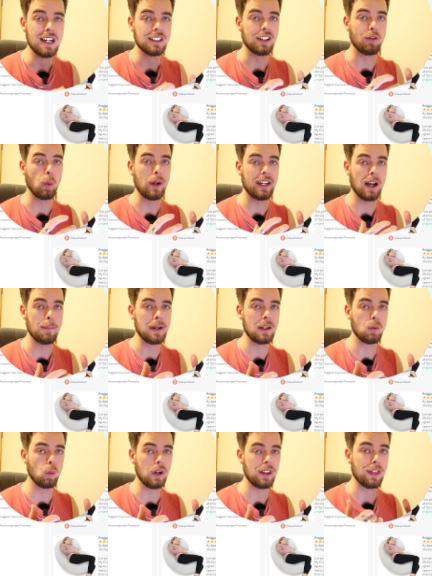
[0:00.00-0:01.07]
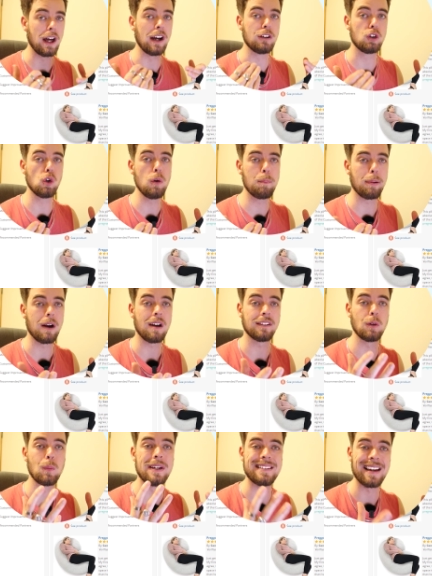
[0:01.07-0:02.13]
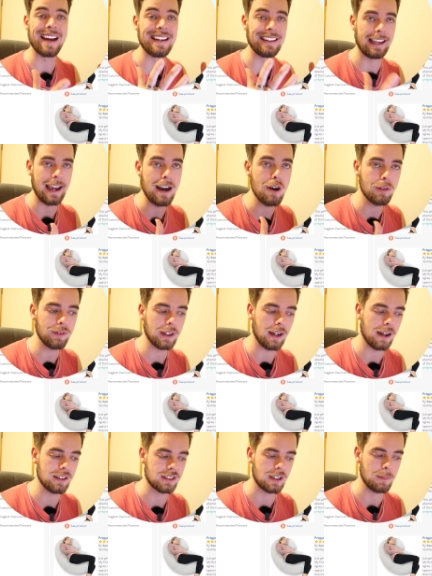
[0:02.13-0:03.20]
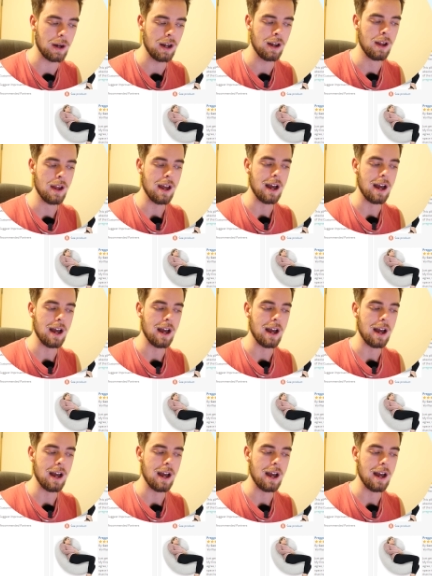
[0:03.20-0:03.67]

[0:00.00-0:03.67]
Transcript: So if we come in with a good product and we take care of the customer,